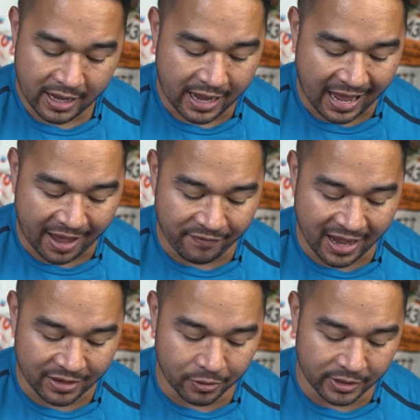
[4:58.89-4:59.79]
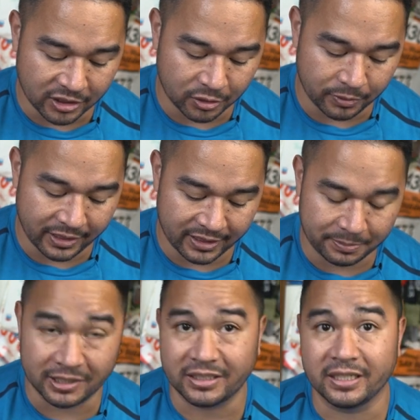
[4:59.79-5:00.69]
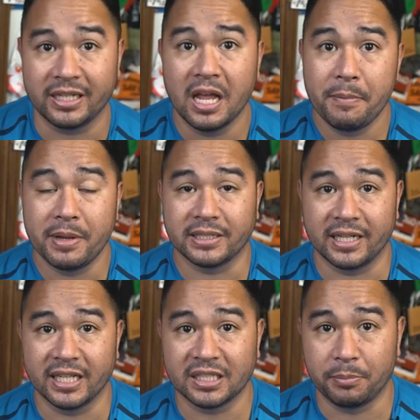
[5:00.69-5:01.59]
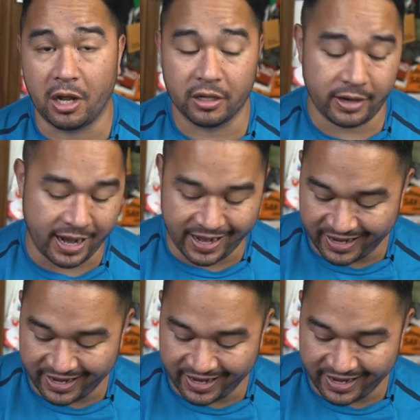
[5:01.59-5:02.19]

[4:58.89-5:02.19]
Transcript: I have had no issues with it, especially because it is smaller and